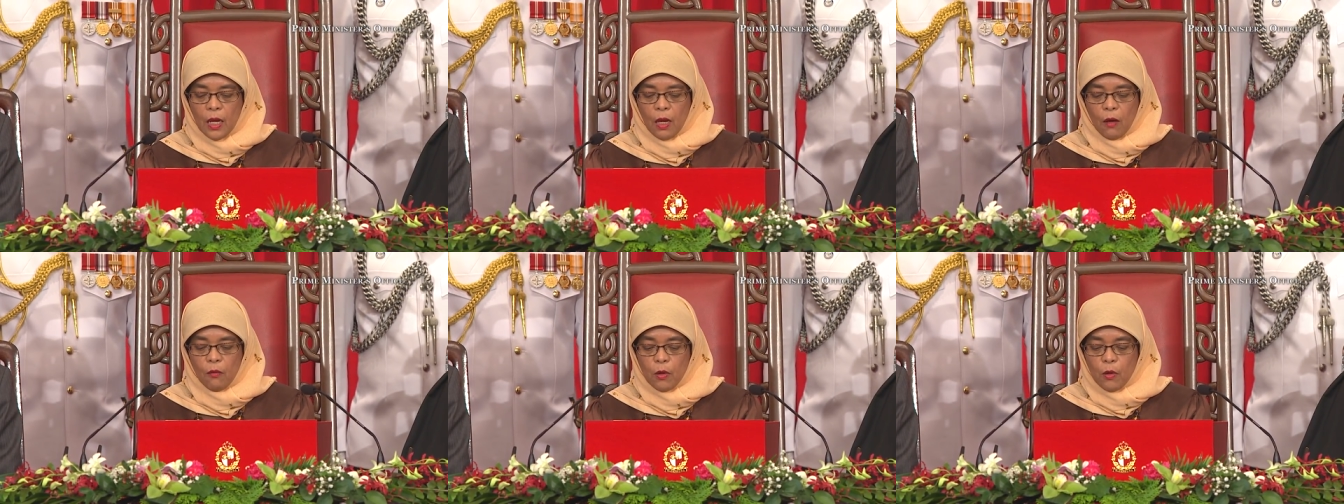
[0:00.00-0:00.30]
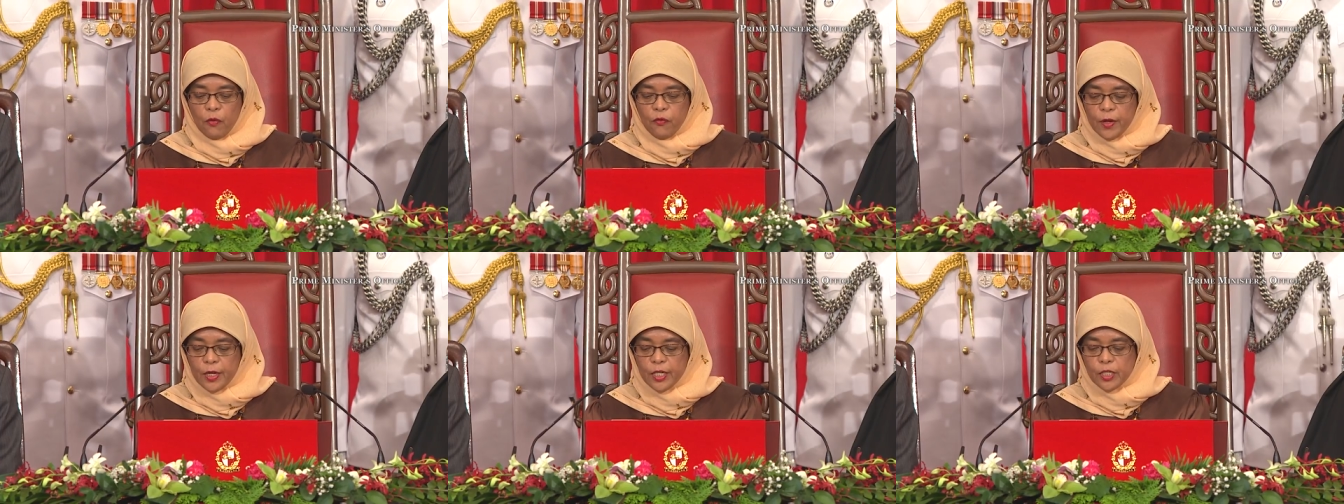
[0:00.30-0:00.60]

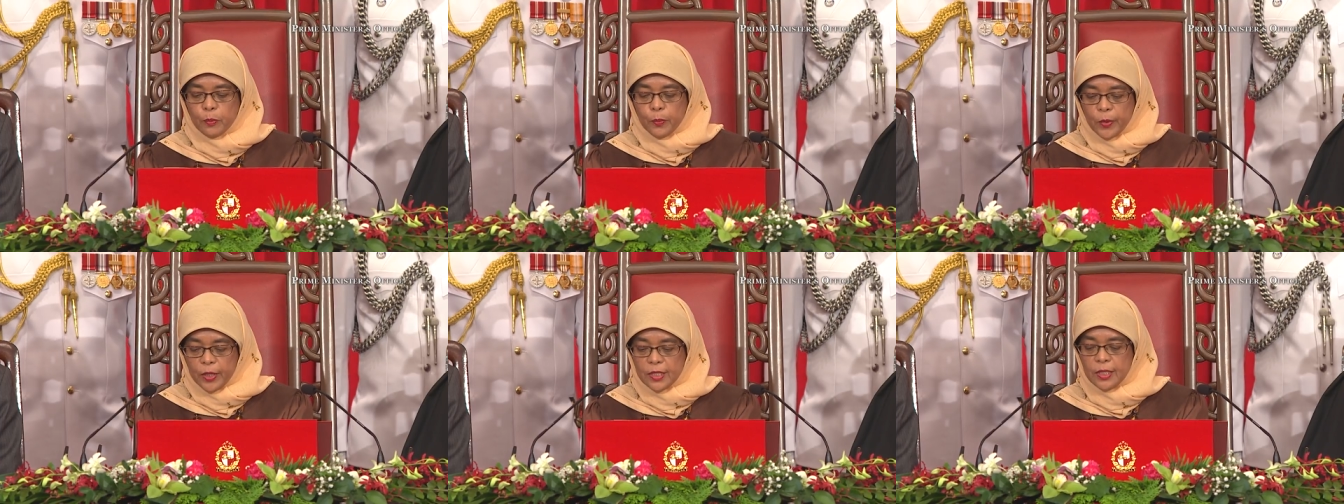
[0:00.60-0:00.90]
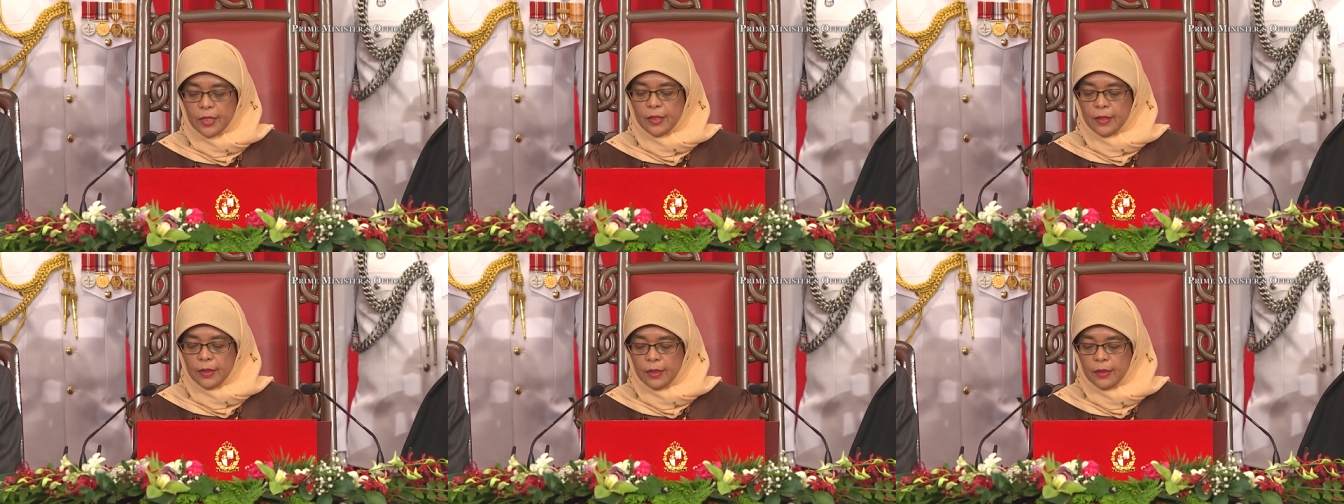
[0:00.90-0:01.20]
Our first
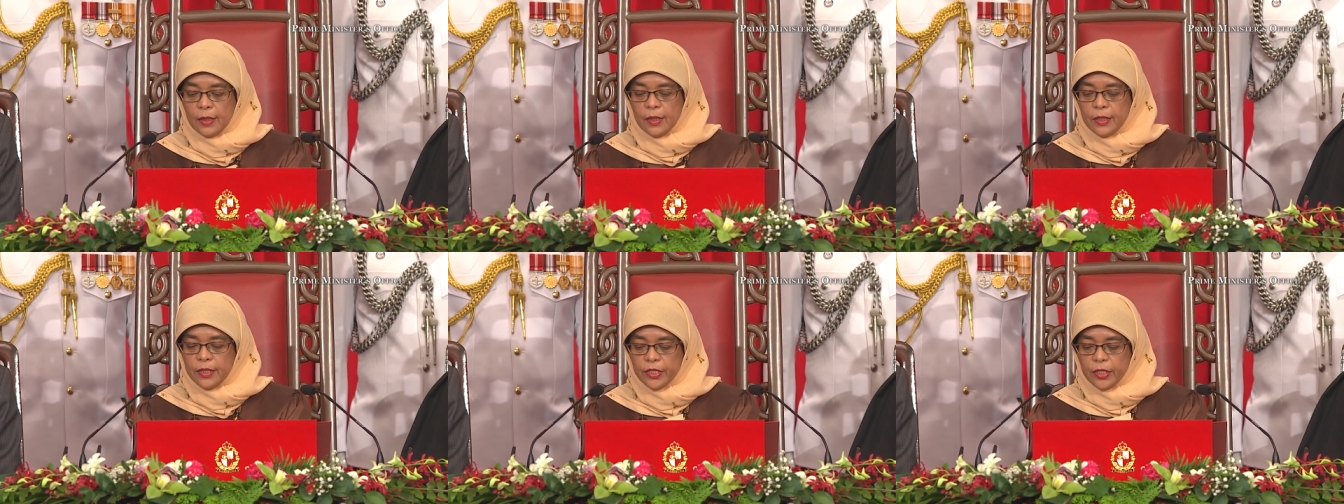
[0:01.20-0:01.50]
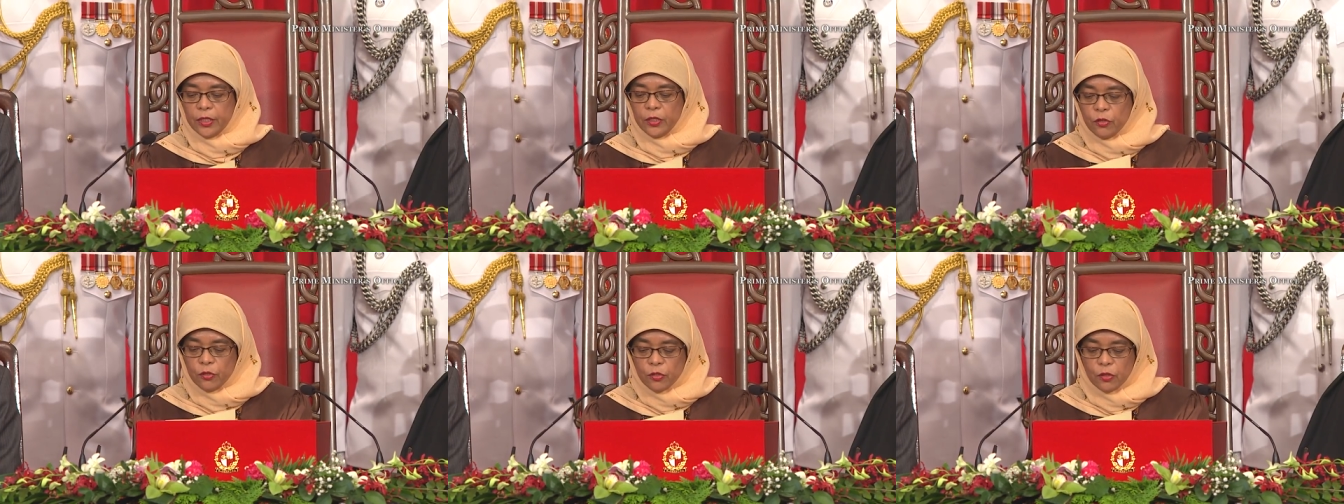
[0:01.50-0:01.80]
president,
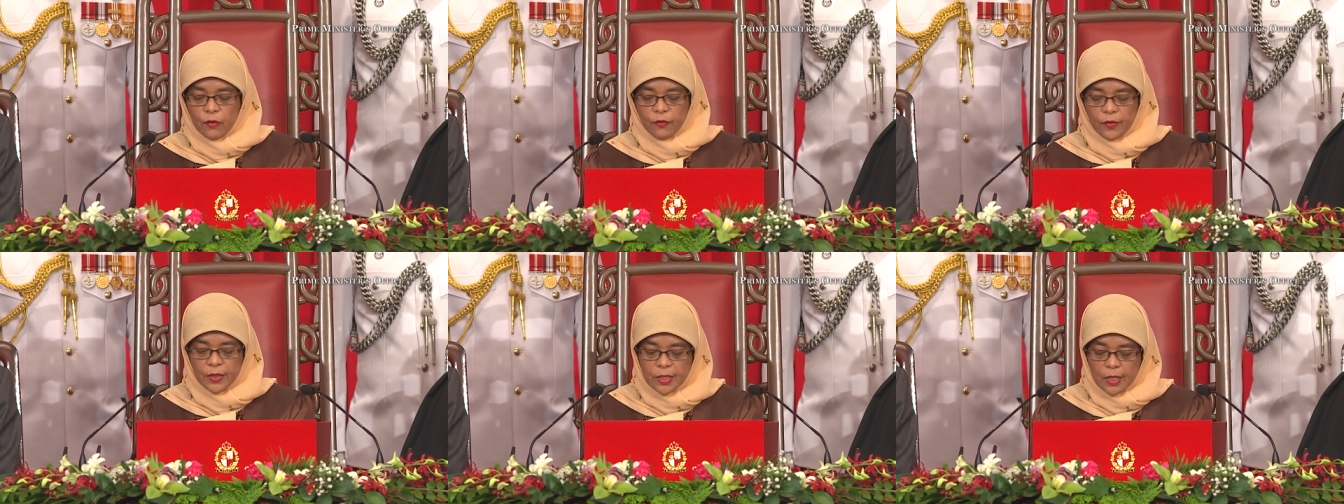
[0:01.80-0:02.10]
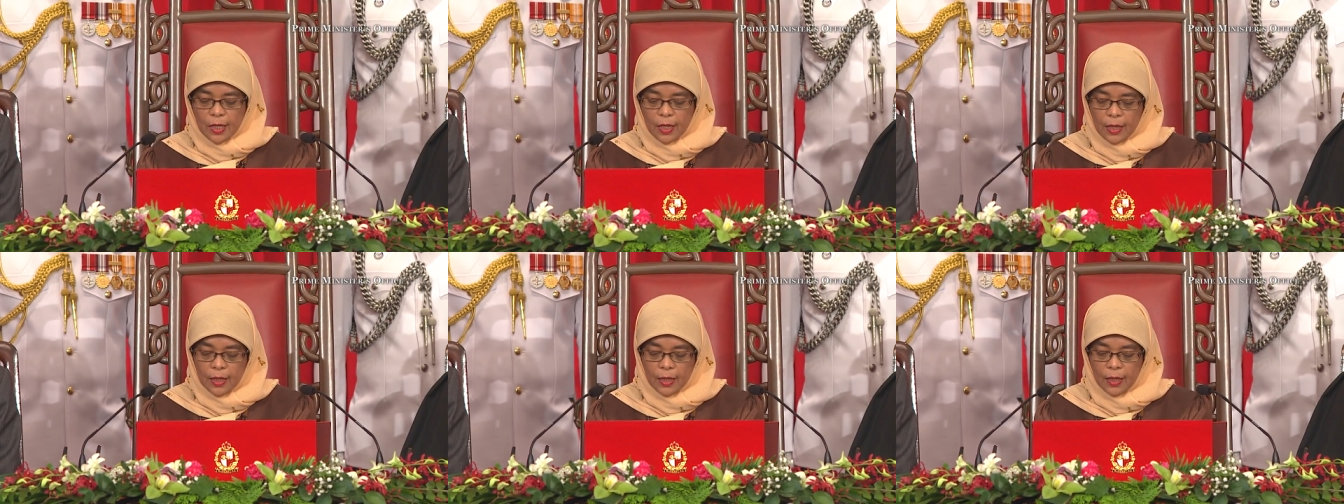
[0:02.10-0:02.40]
Encik Yusof
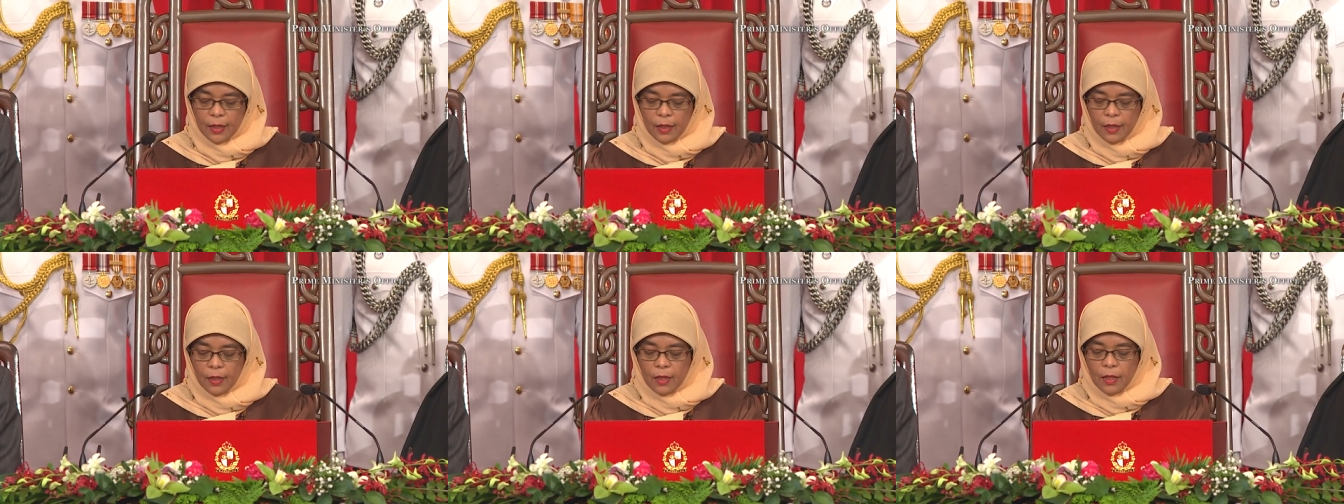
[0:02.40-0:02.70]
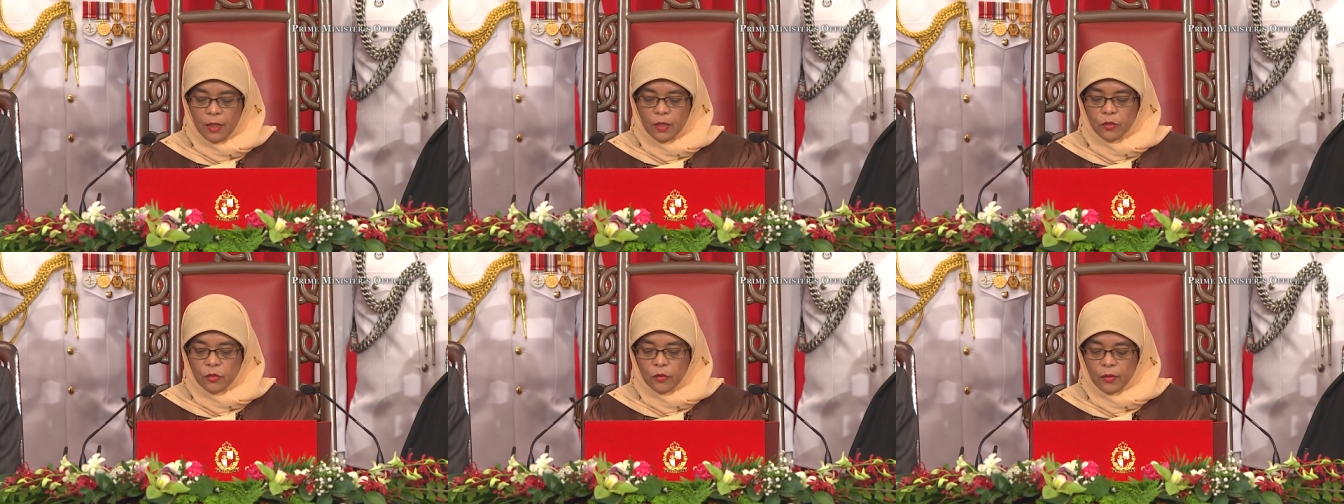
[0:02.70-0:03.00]
Ishak,
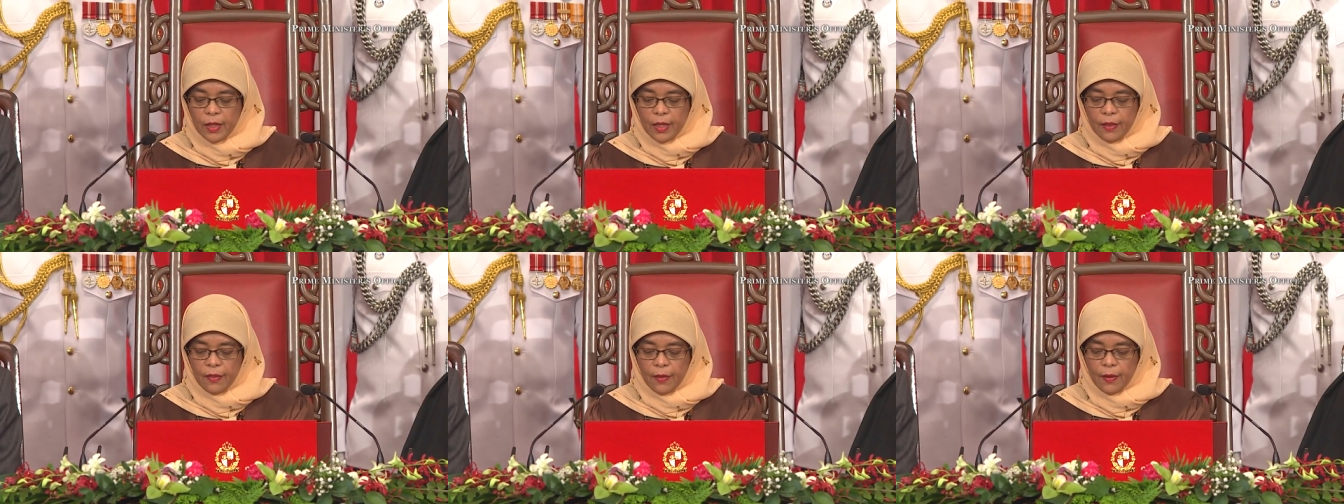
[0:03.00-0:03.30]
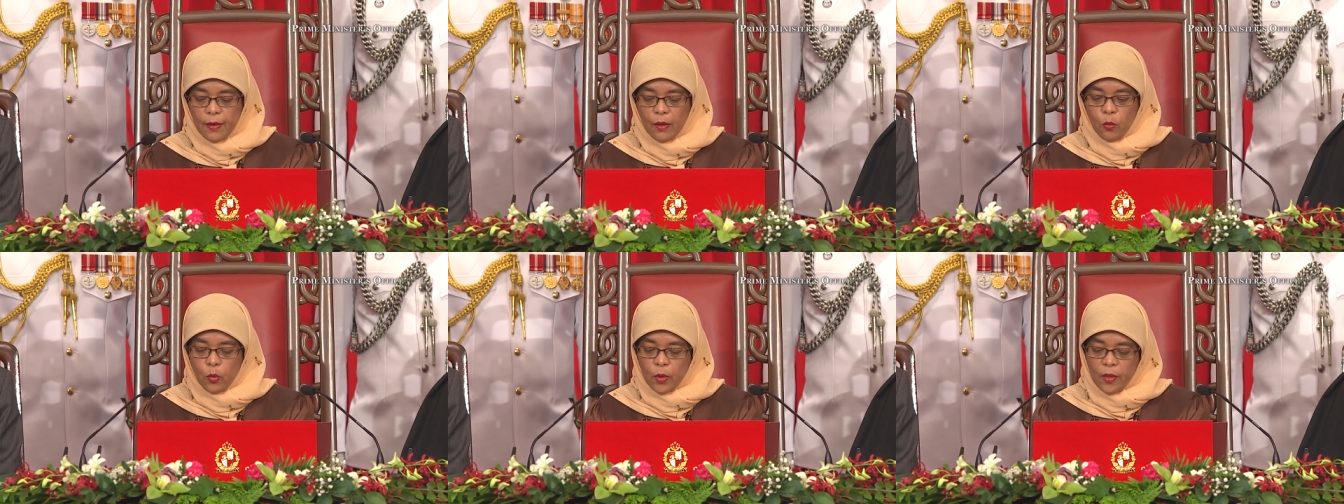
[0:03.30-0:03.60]

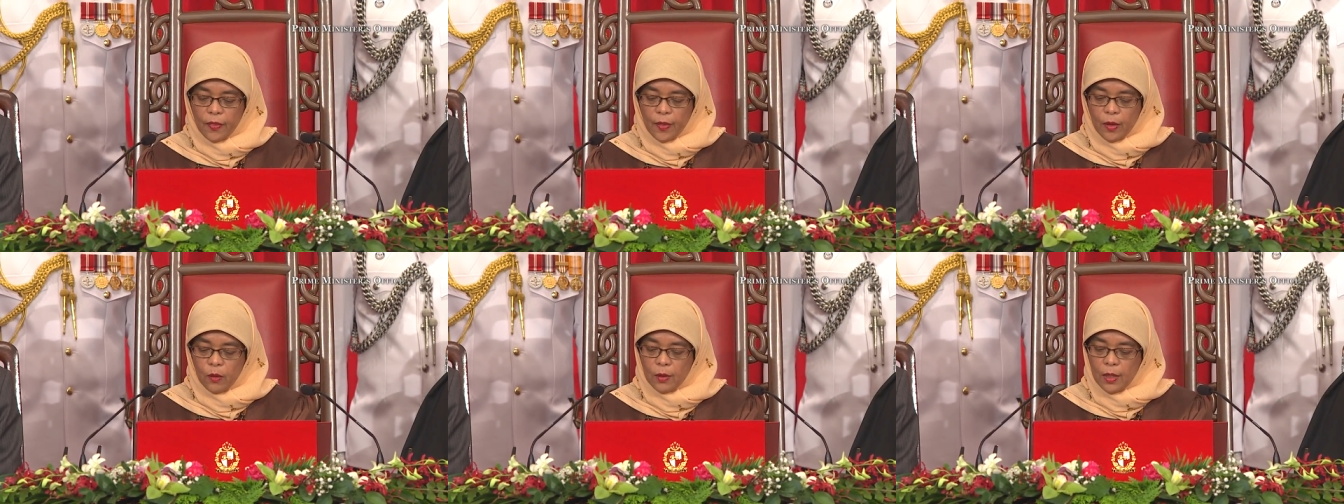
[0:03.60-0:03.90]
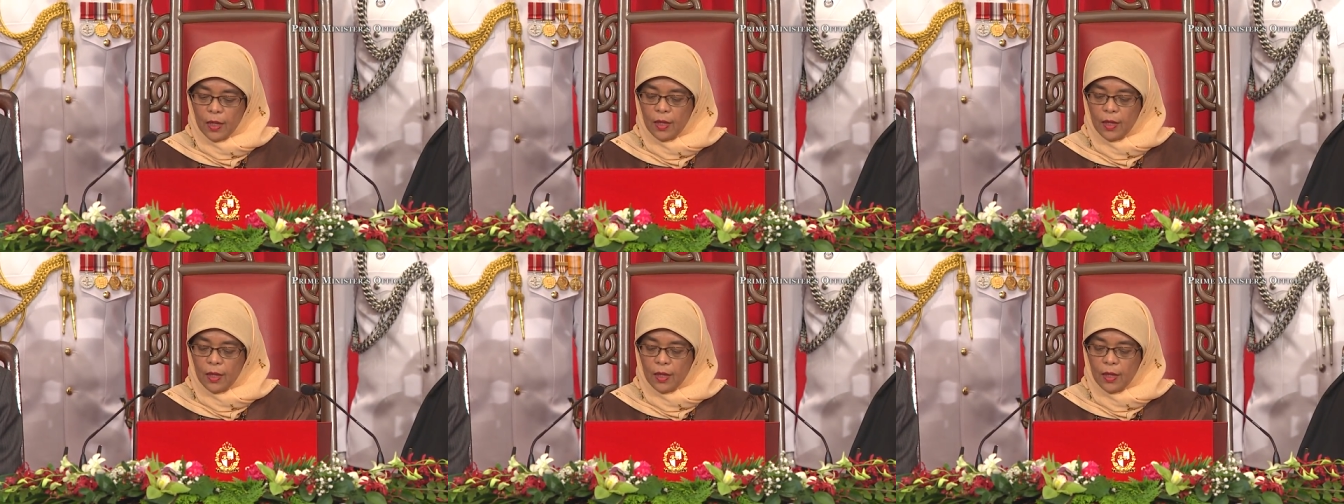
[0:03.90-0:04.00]
together with our